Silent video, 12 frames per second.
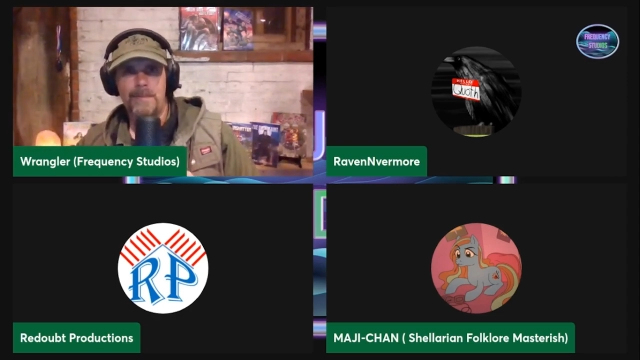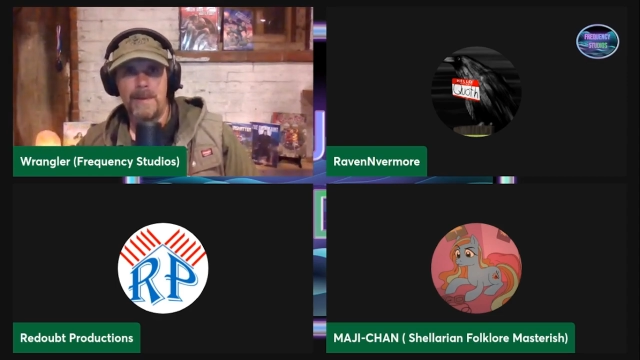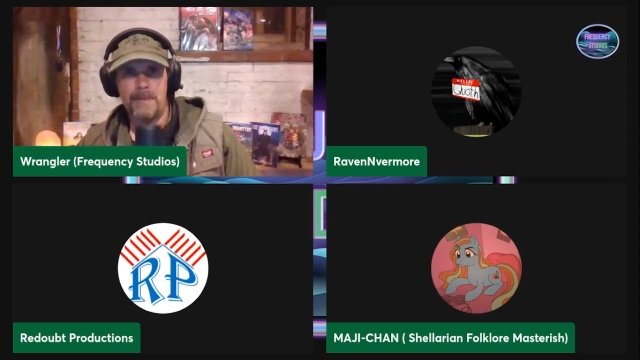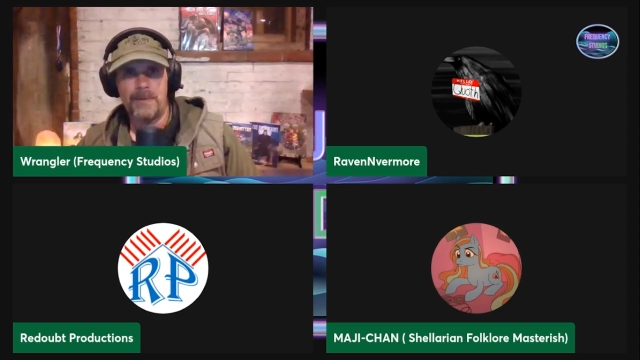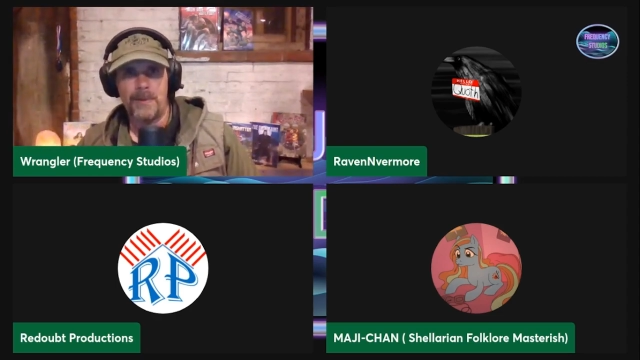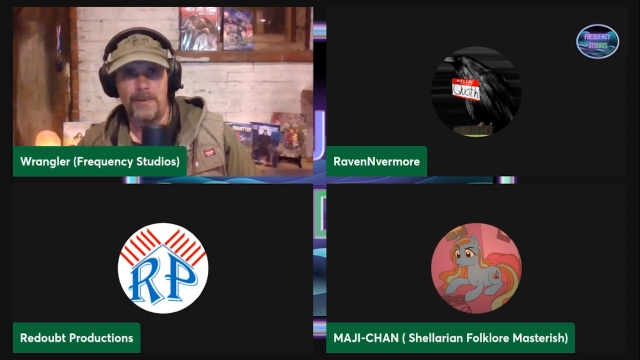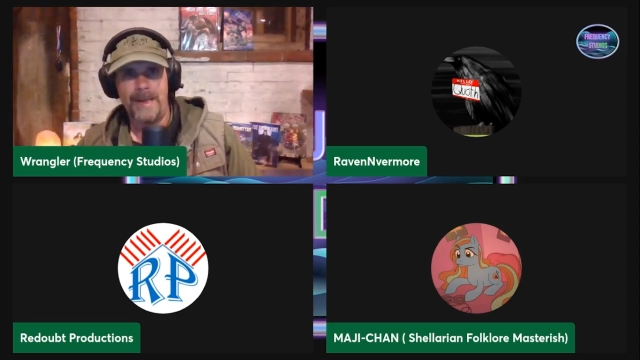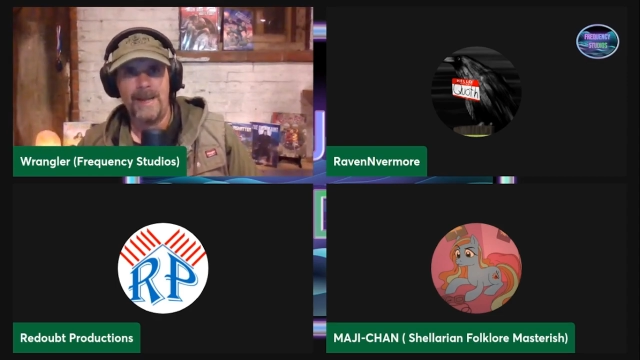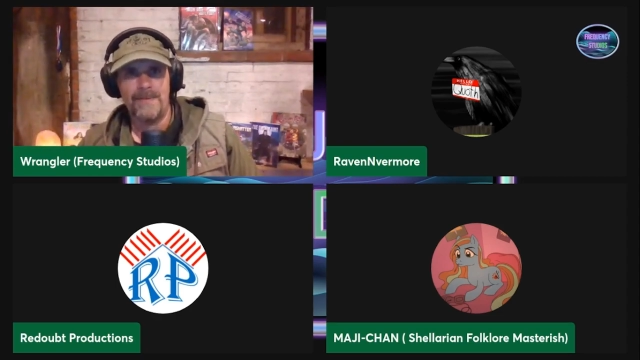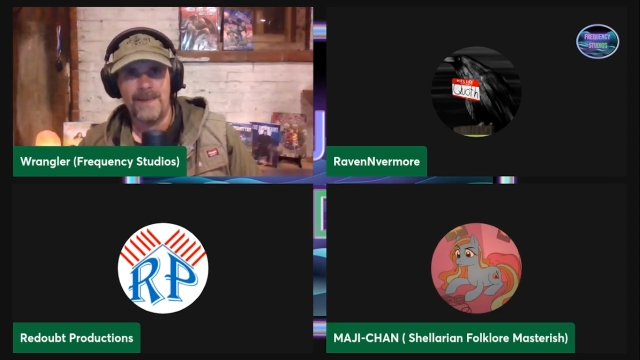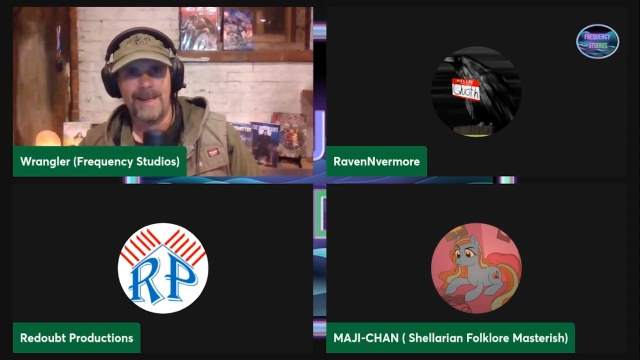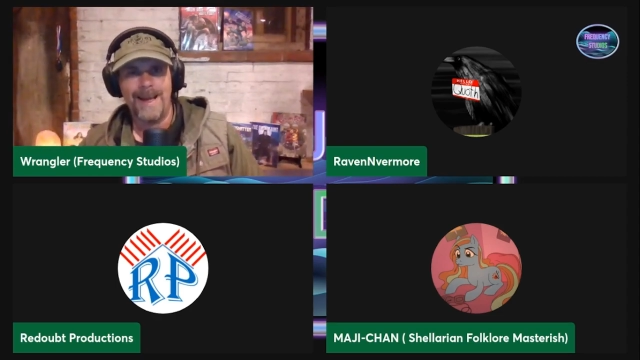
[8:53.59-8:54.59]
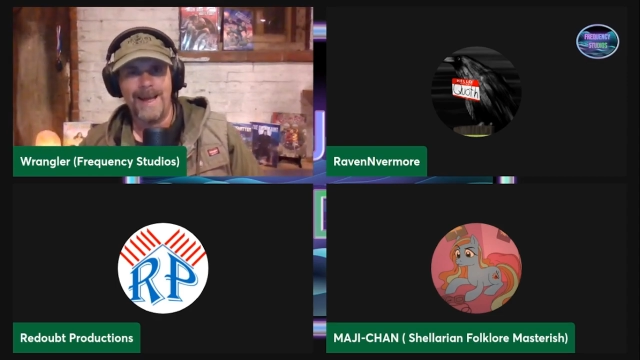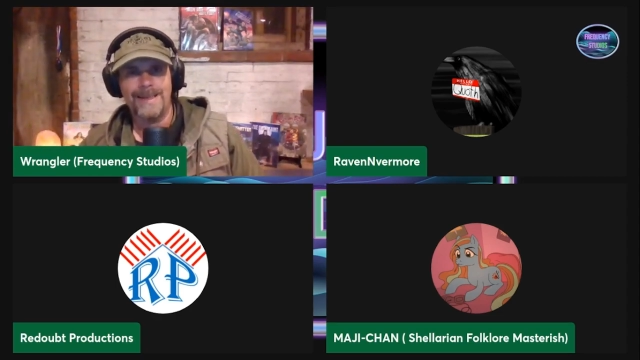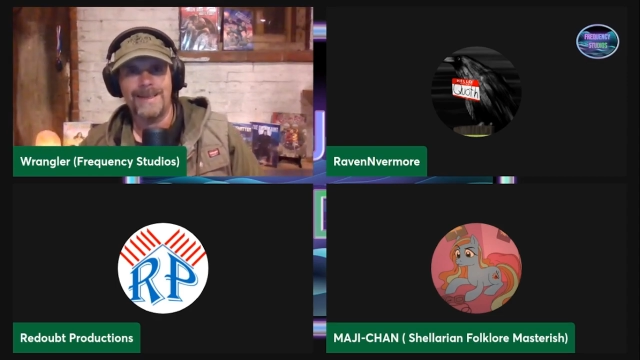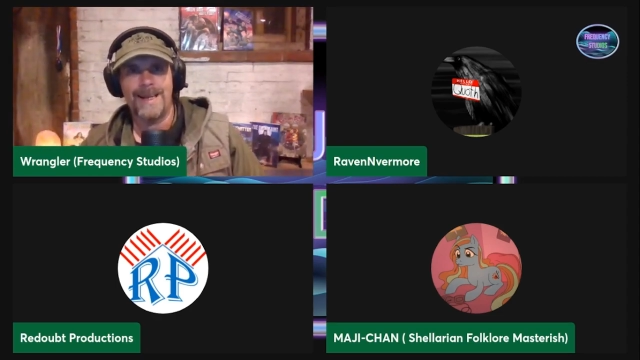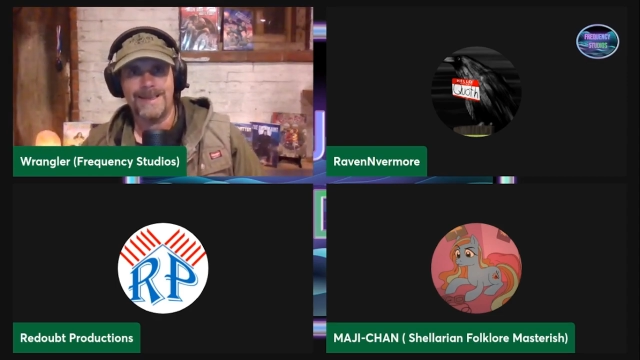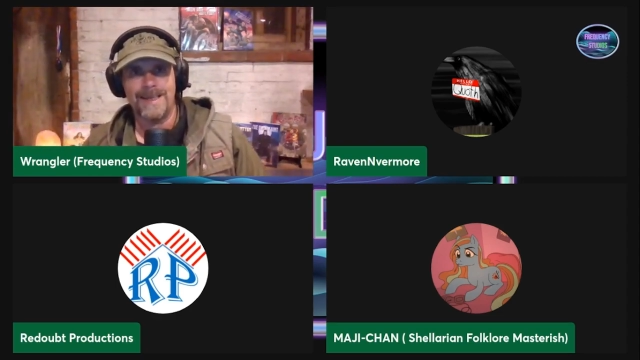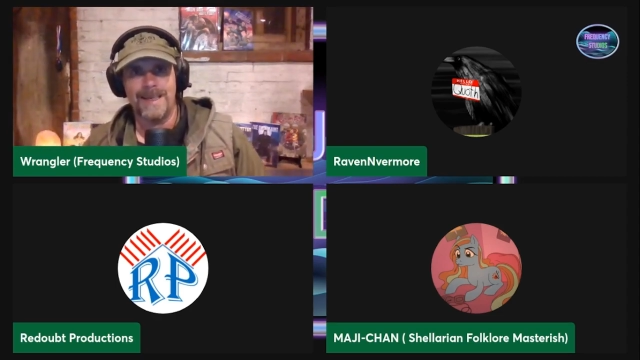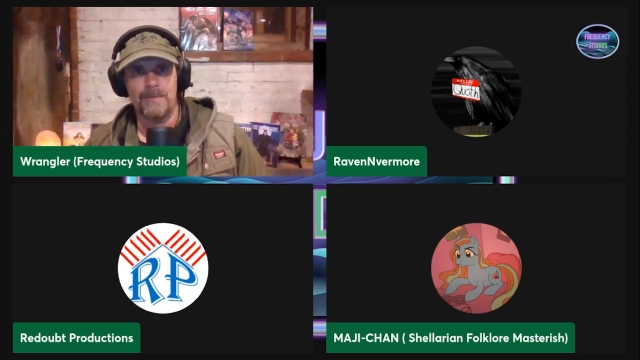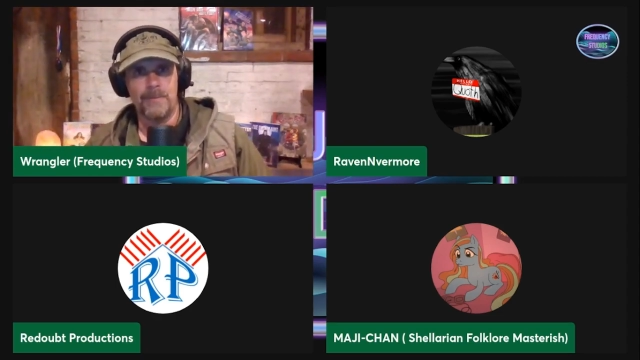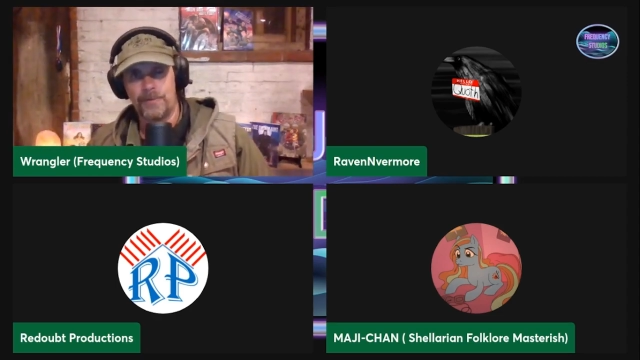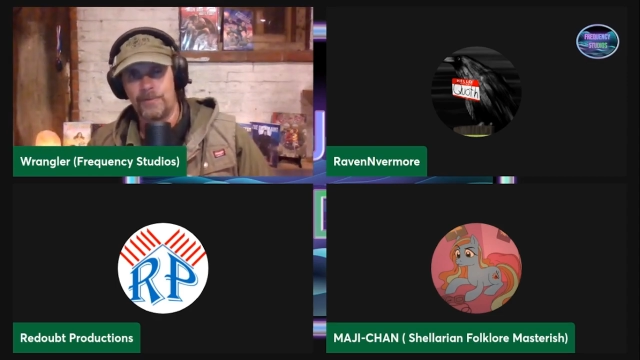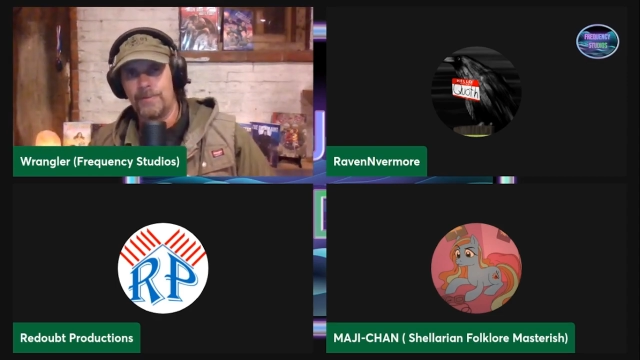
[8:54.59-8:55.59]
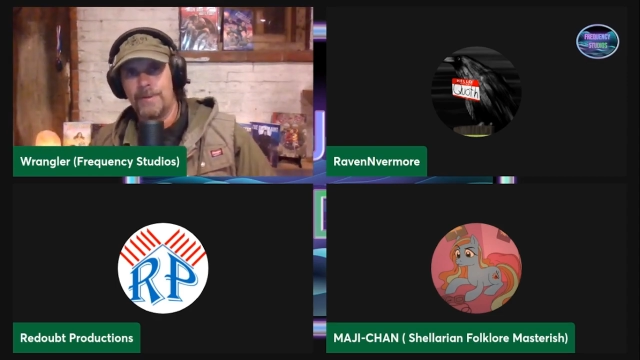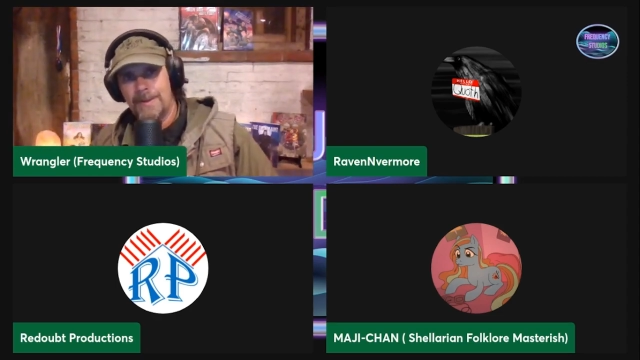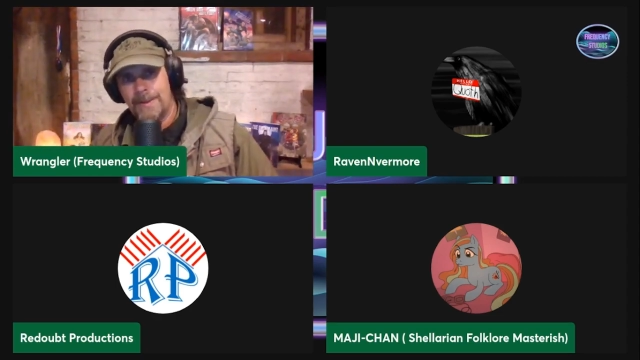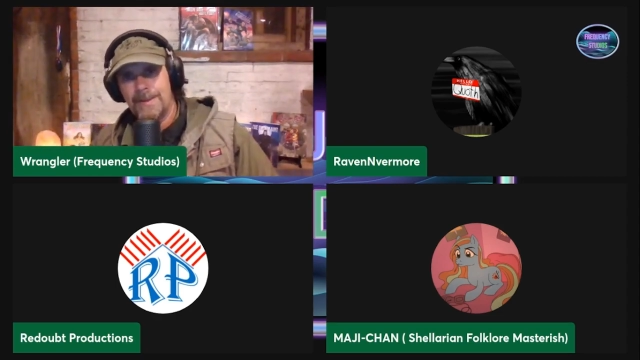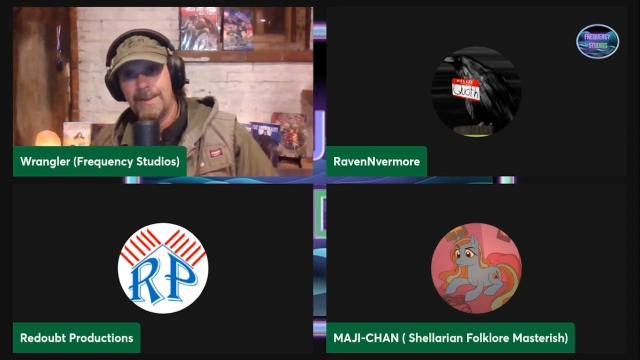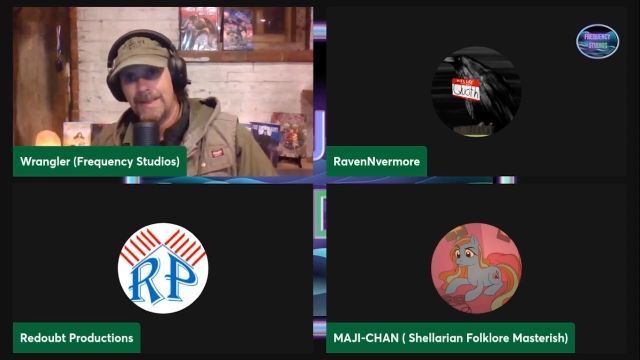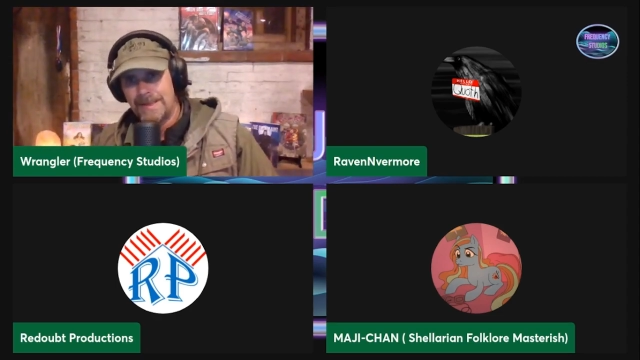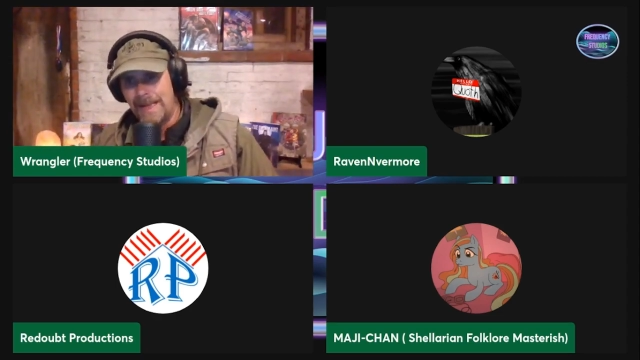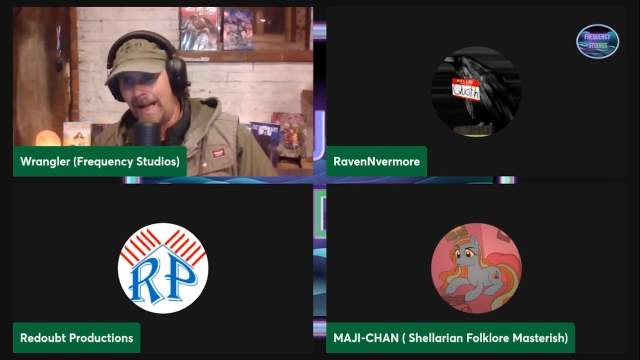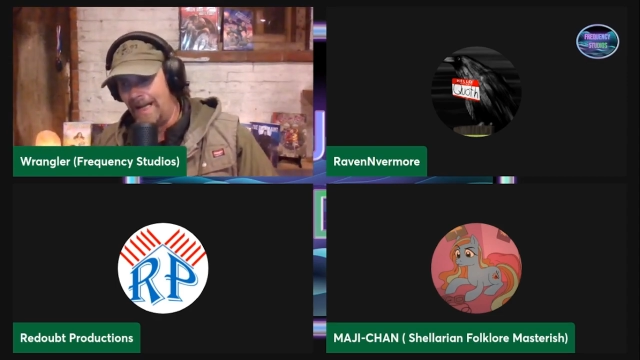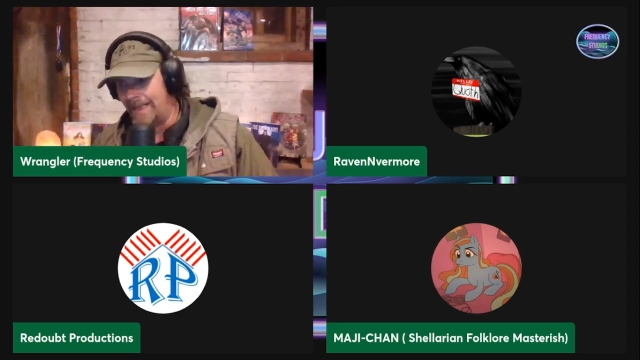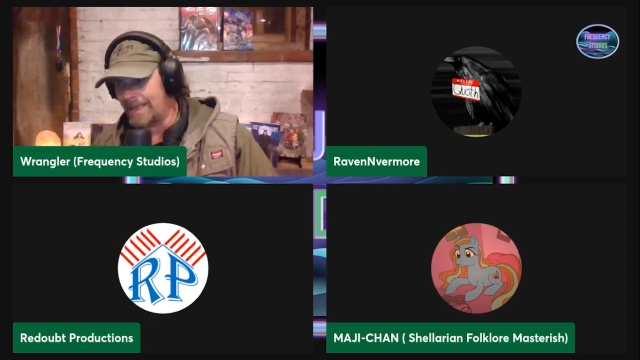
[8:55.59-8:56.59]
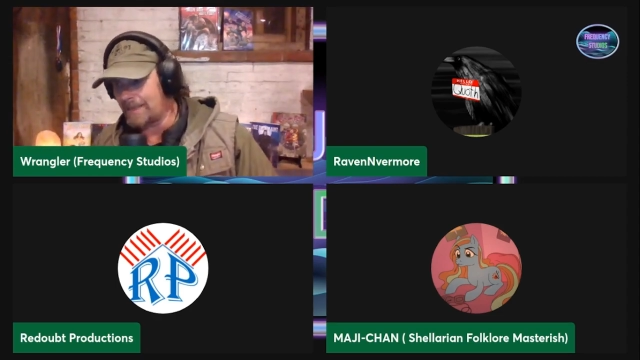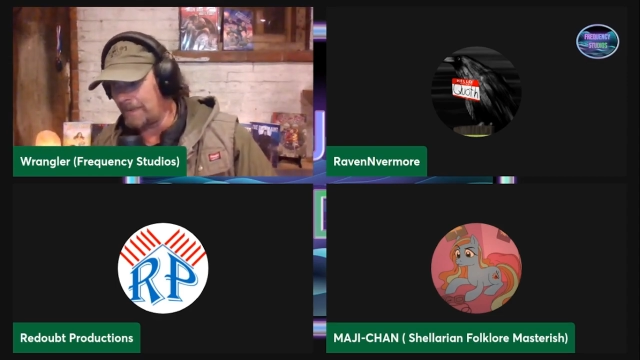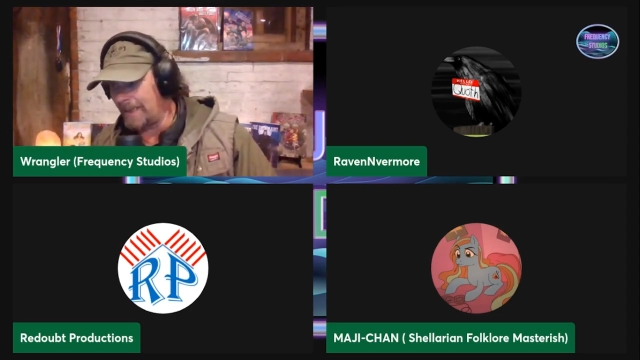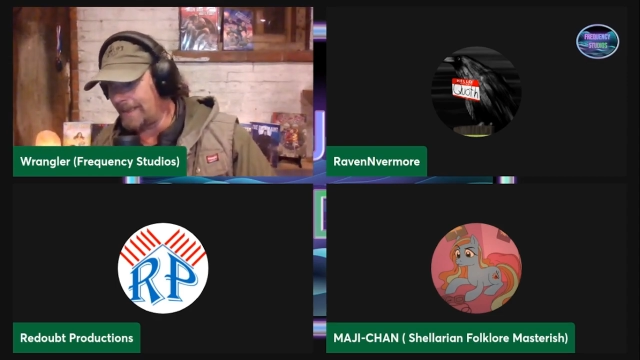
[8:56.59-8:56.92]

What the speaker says: people don't have that context and will not explain